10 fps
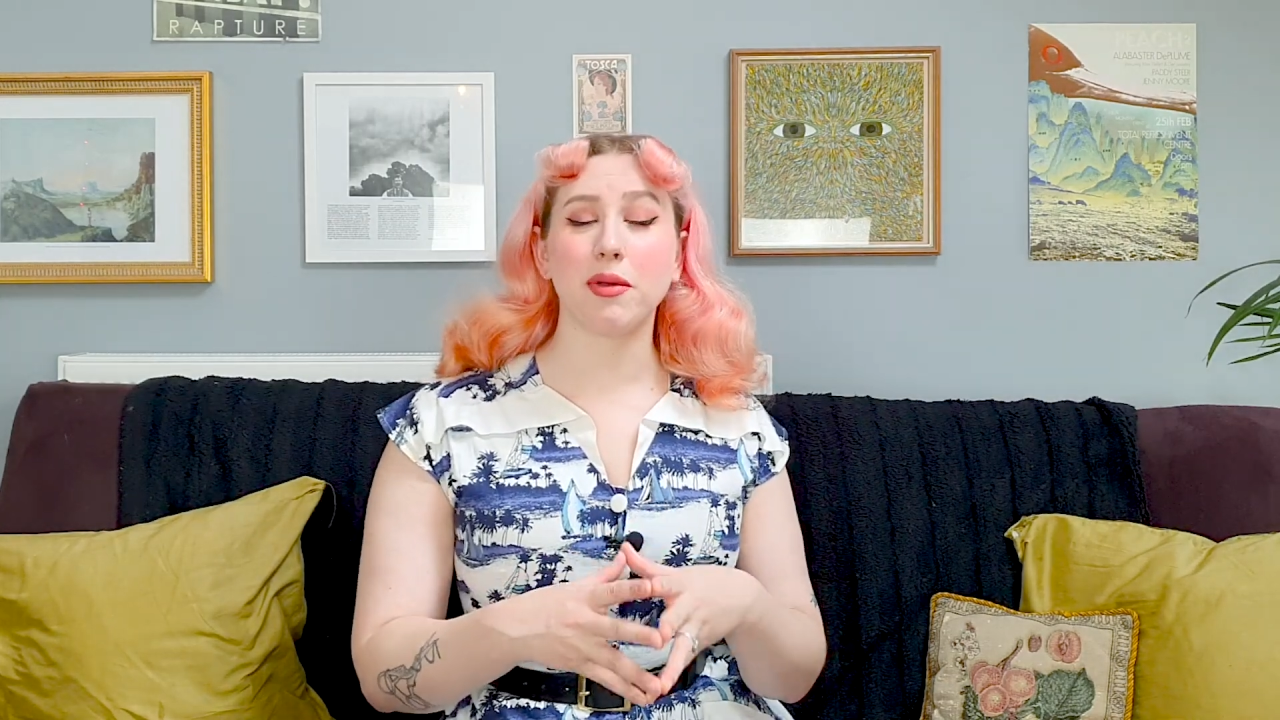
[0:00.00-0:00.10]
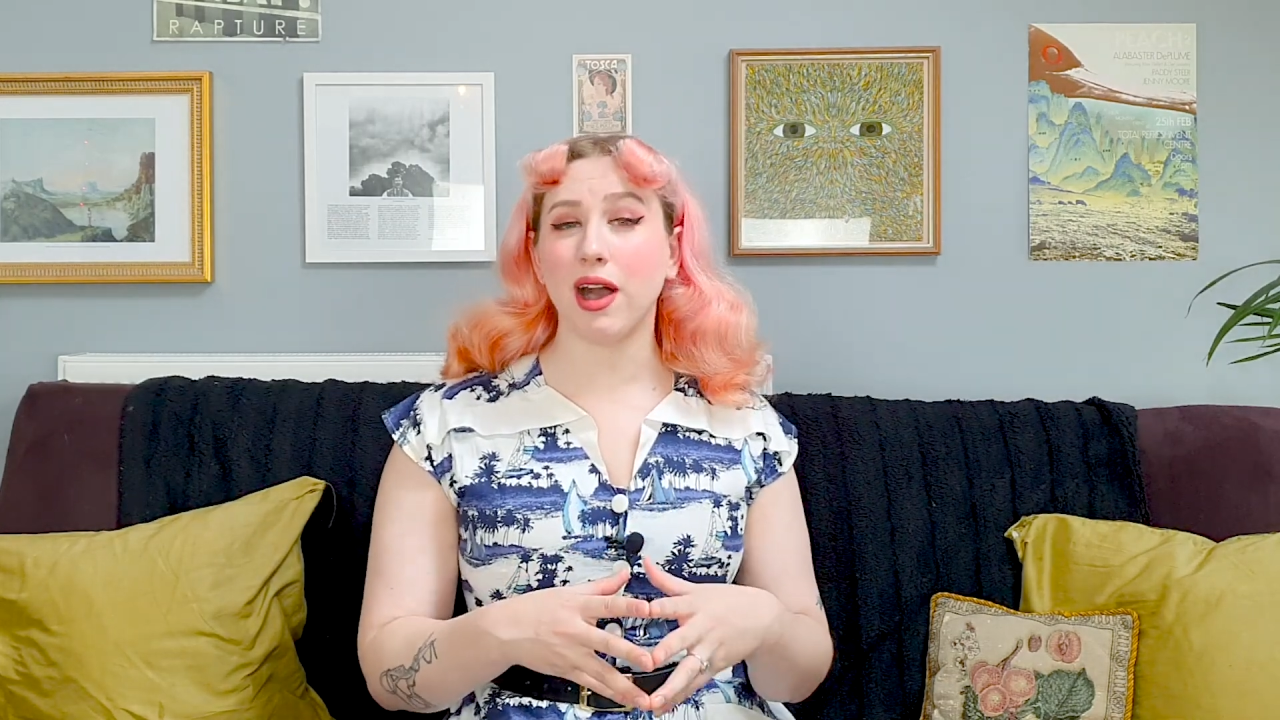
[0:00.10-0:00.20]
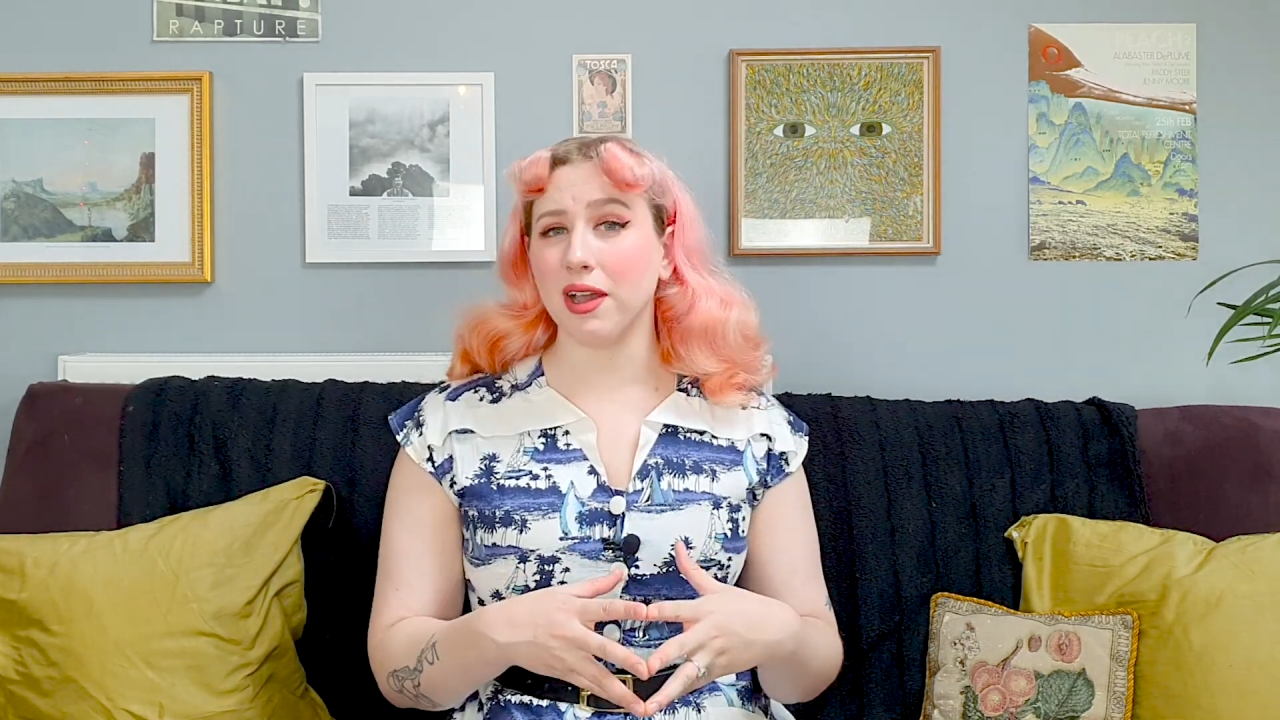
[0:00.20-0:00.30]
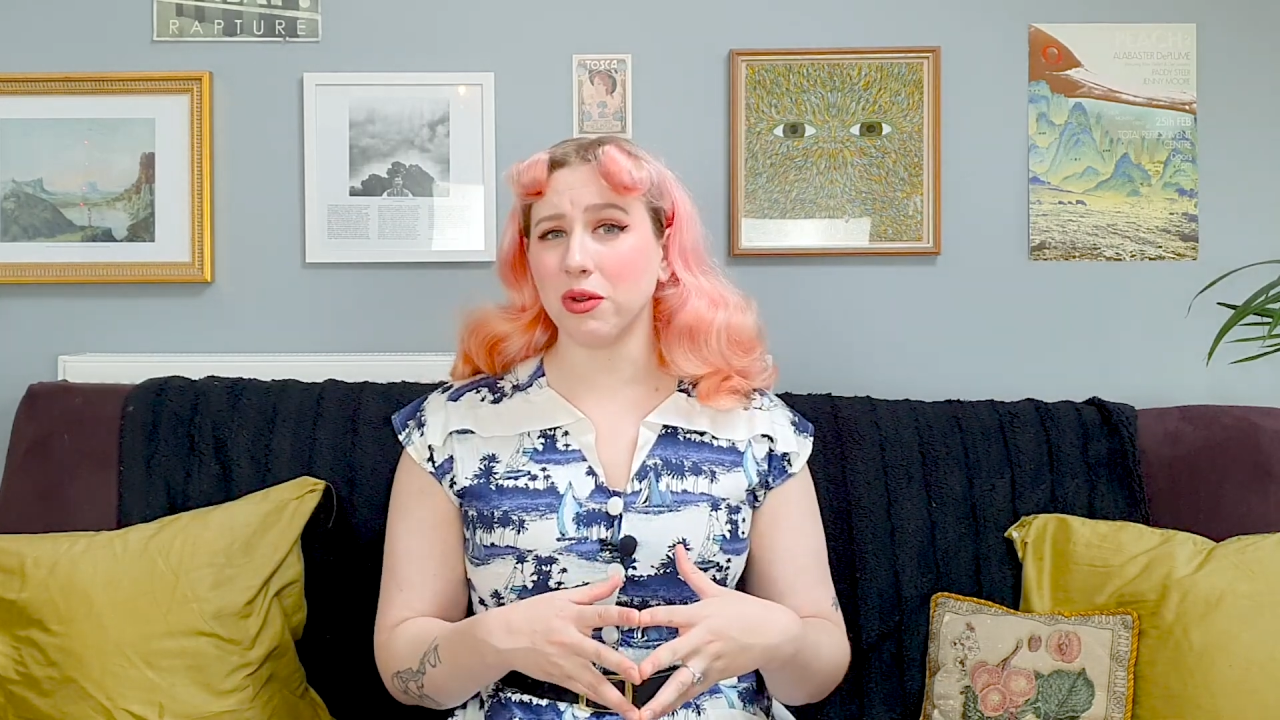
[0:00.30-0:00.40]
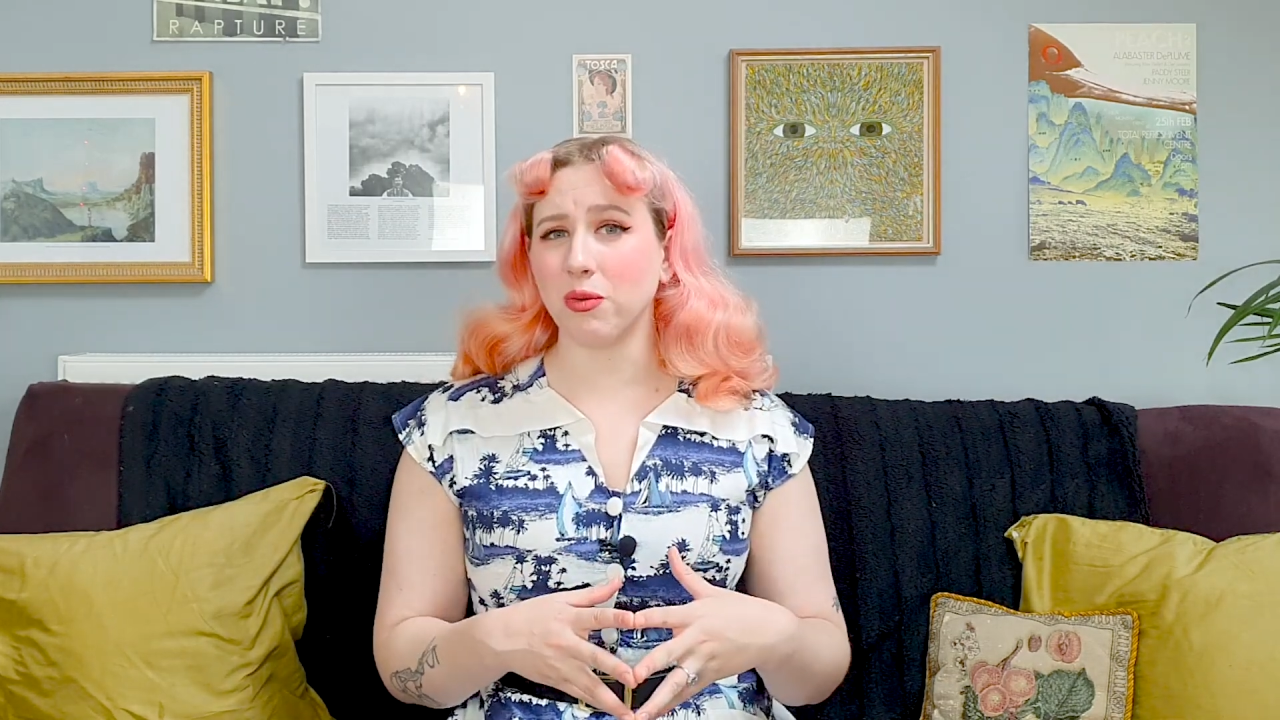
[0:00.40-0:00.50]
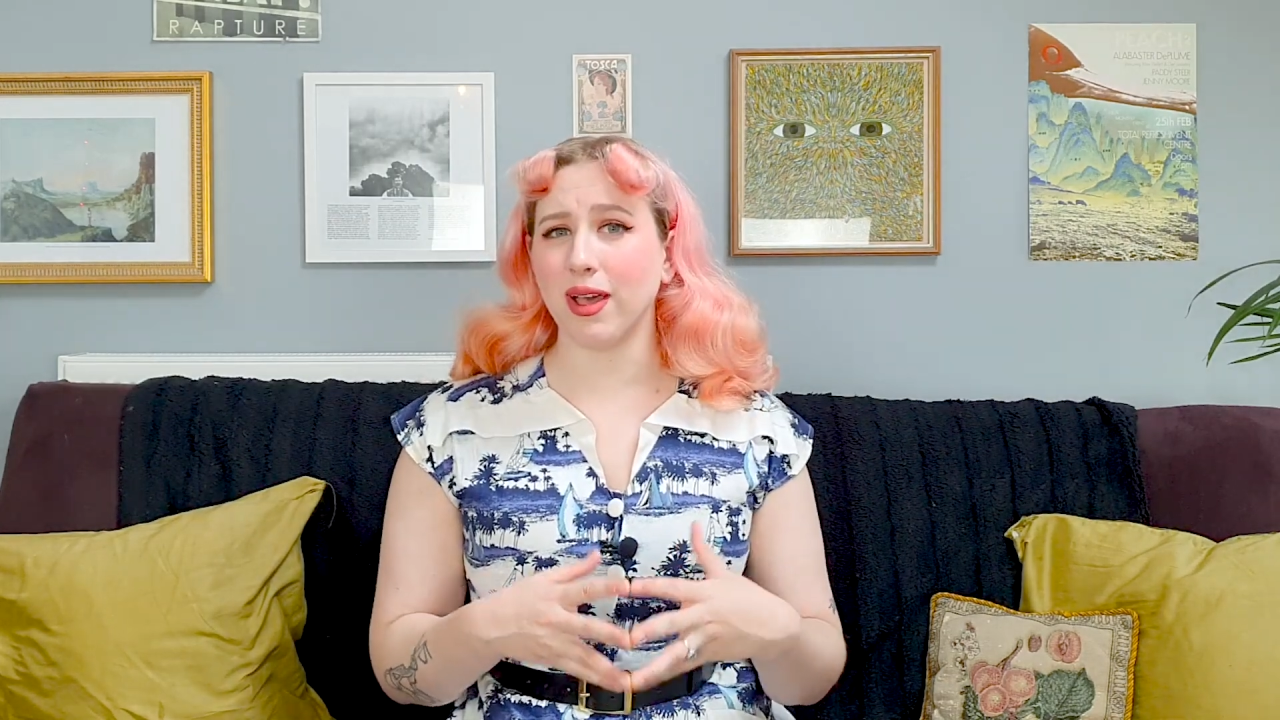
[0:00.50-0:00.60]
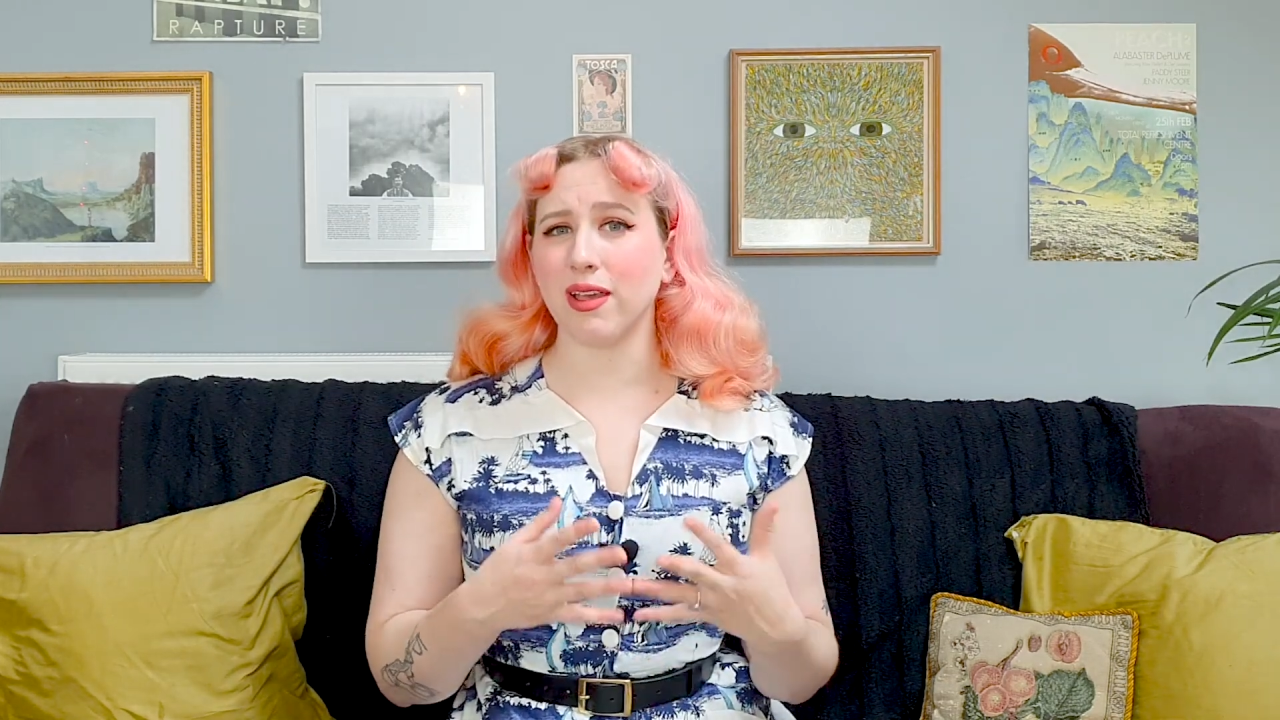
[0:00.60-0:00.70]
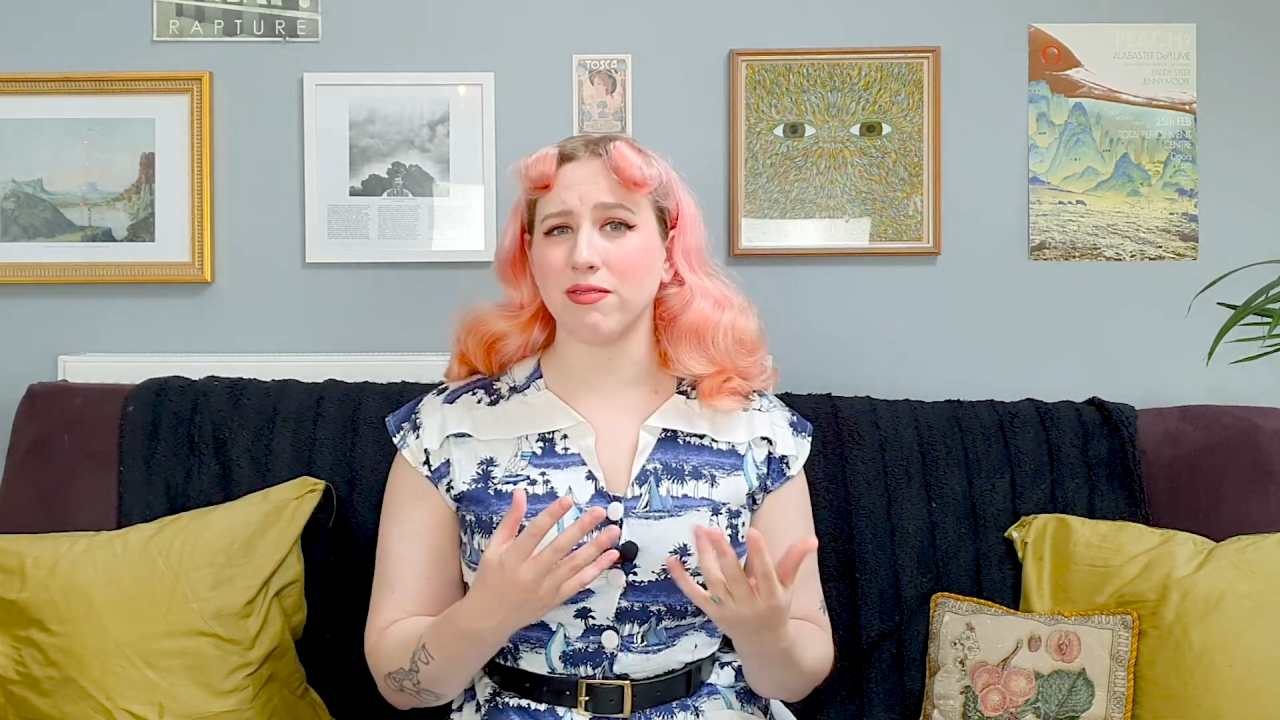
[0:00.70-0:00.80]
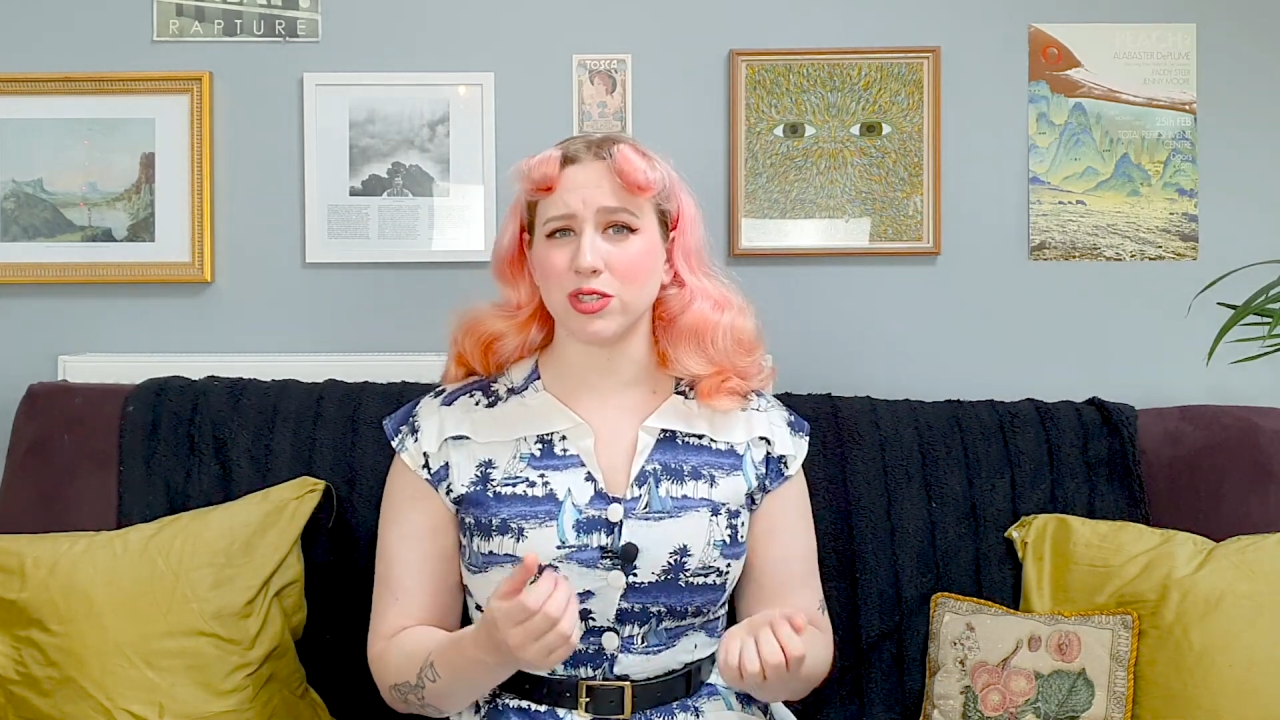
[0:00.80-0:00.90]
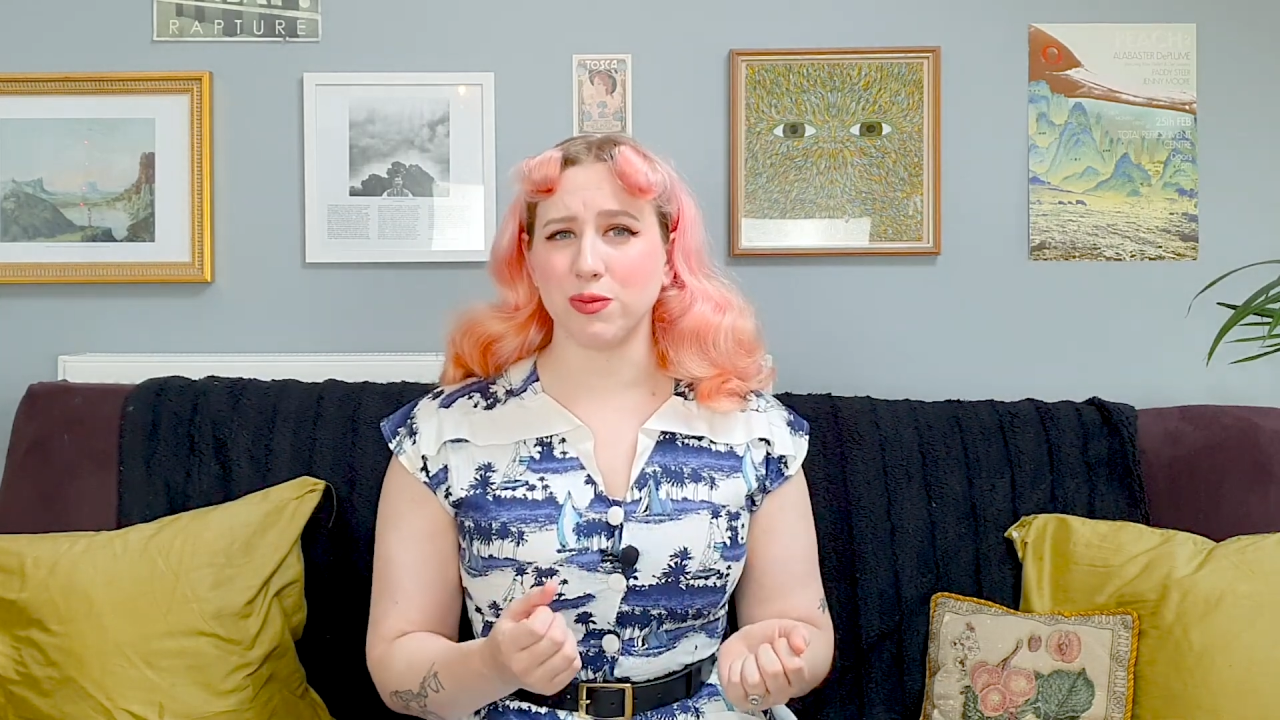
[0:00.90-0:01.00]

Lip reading: kind of way for